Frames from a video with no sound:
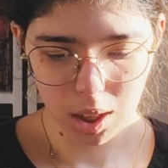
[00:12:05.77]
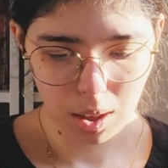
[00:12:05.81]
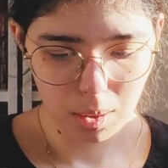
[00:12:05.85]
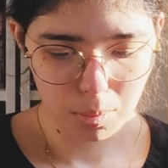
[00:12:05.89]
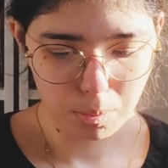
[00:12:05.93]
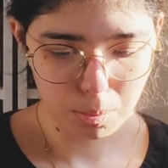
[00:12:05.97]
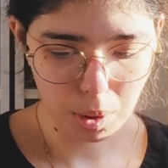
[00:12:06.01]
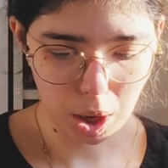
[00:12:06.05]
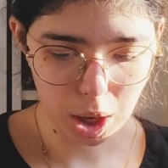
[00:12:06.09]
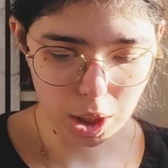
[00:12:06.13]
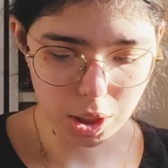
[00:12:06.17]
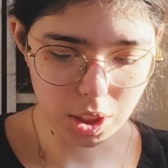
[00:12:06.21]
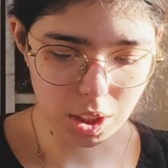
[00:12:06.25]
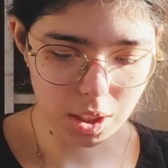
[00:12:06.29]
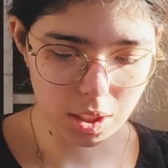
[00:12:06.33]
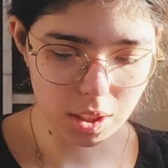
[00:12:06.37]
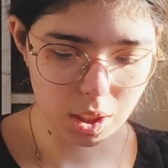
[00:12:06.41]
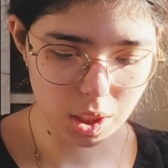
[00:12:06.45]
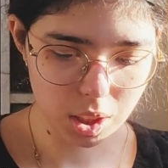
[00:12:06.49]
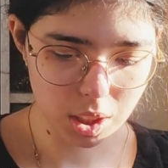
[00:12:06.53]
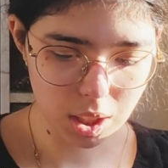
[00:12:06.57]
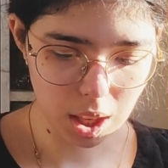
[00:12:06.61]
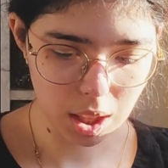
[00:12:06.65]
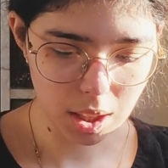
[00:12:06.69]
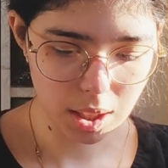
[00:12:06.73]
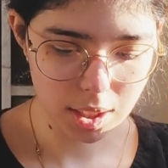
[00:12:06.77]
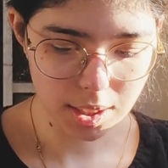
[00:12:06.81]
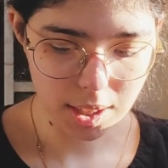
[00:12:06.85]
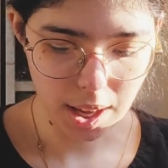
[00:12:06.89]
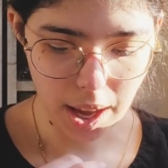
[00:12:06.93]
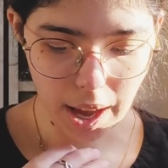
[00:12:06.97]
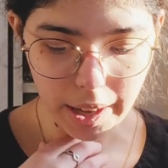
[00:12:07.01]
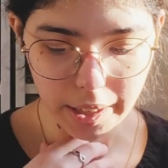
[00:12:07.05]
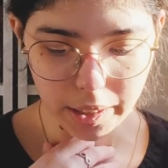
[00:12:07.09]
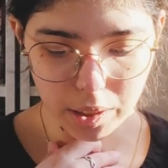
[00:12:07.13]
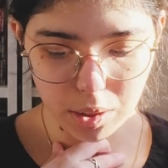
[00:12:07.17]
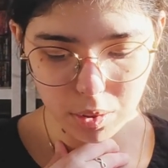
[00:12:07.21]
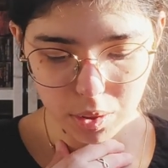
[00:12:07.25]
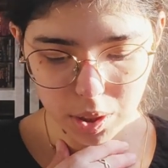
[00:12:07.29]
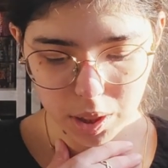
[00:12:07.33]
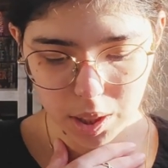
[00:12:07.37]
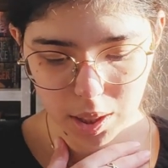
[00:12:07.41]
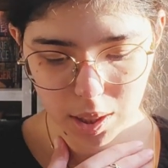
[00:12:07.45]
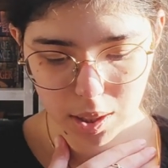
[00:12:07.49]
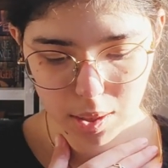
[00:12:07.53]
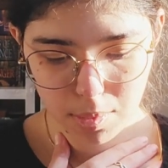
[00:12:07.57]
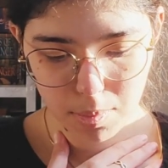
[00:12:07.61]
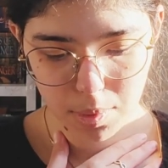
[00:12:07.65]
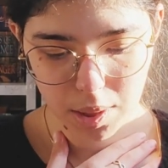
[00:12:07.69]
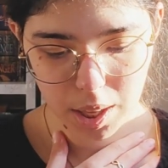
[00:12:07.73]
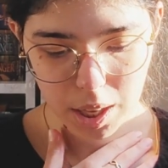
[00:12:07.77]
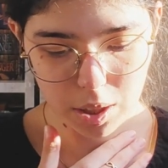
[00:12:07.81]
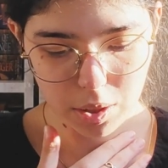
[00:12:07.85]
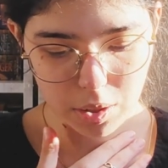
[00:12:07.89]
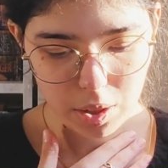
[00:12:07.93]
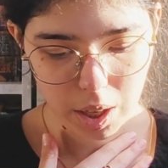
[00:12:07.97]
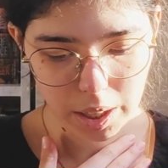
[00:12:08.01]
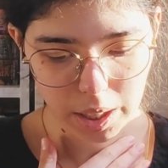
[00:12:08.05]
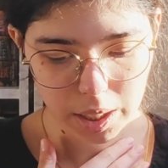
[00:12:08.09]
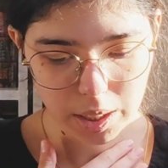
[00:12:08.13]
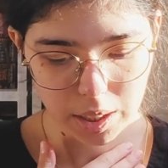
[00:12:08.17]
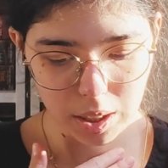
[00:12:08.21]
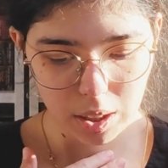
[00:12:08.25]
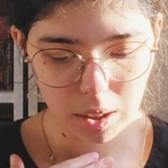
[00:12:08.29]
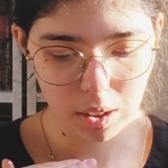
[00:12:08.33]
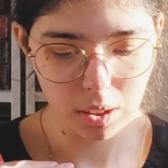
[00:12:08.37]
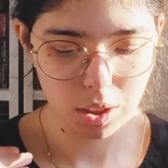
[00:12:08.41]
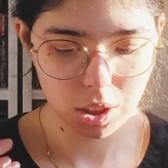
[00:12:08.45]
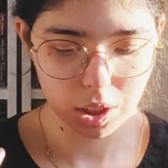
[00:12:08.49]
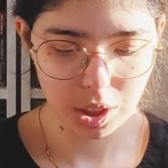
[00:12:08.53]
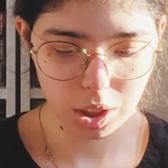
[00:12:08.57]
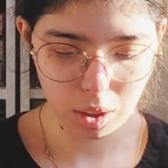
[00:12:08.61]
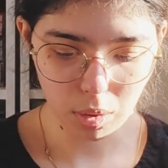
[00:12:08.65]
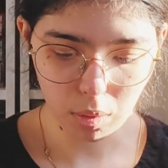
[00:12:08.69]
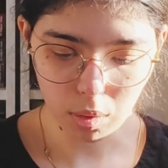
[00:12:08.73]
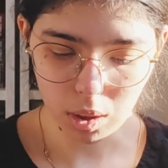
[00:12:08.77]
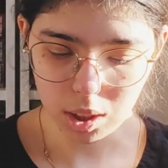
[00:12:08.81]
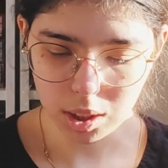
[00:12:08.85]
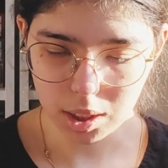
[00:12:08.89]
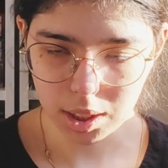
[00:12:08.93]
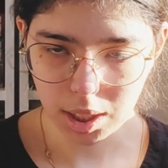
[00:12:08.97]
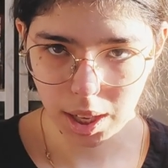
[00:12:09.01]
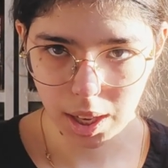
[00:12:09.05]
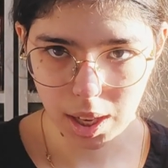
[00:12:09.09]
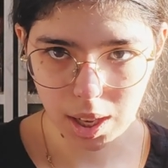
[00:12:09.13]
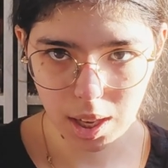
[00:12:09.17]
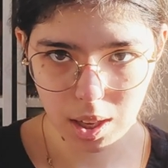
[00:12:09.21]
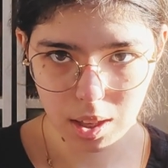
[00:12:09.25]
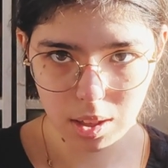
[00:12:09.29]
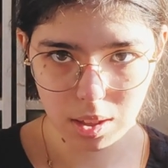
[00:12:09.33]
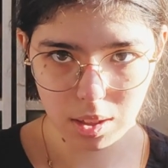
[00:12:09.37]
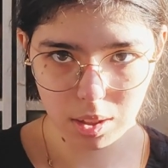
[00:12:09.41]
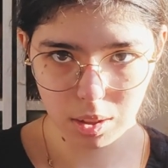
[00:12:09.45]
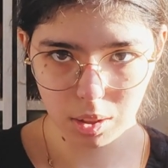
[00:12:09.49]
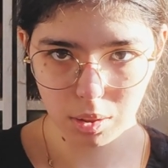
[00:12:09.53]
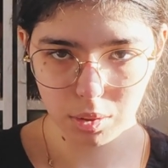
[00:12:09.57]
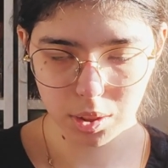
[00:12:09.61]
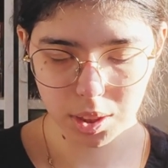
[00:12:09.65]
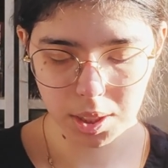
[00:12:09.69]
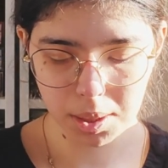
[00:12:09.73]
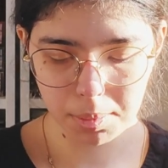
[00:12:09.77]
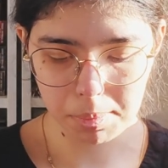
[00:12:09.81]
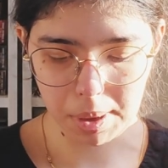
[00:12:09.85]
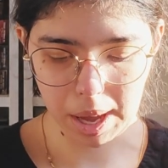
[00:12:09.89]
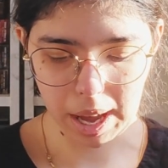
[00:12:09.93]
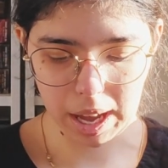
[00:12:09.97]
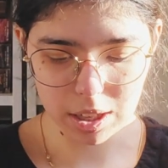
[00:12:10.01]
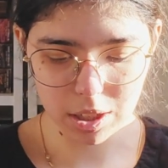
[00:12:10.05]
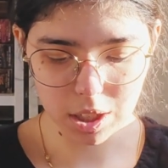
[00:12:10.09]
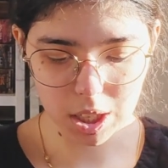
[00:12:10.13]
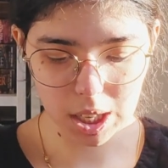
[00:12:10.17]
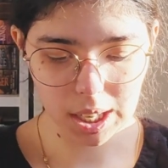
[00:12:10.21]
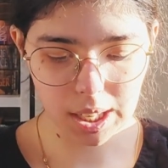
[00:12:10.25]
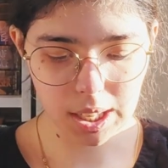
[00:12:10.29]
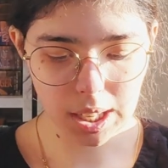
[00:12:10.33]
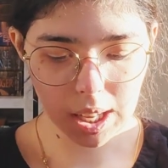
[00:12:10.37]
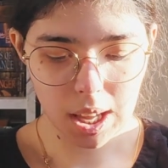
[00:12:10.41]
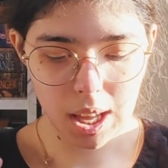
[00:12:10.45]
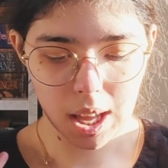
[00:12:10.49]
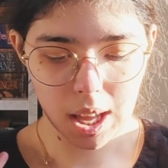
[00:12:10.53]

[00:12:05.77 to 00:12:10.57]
watches Gisela's exorcism, they strike a deal. She won't say his losing magic.